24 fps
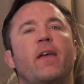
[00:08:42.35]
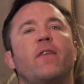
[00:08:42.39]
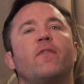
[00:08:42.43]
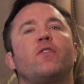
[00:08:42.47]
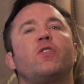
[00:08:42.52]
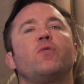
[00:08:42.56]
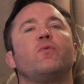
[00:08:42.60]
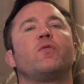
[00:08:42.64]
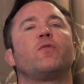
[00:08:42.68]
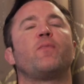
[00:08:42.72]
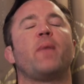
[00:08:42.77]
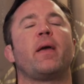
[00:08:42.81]
if
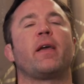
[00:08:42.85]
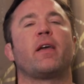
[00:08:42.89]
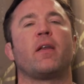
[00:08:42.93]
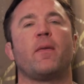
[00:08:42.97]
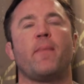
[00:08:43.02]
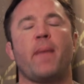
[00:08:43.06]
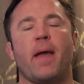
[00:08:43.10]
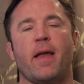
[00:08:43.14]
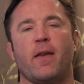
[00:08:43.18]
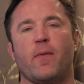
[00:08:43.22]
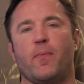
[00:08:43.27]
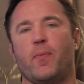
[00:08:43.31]
she was making
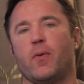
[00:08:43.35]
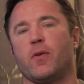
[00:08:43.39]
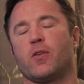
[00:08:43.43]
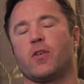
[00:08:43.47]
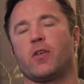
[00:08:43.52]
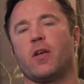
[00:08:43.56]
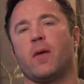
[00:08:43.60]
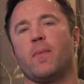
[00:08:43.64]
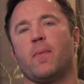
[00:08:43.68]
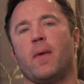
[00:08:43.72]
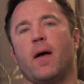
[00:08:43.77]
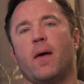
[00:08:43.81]
Amanda put
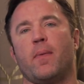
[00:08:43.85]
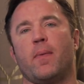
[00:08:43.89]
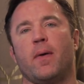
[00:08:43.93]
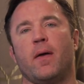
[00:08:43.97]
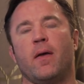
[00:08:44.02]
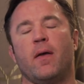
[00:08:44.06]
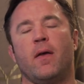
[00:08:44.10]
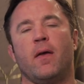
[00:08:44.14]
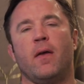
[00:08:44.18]
something up.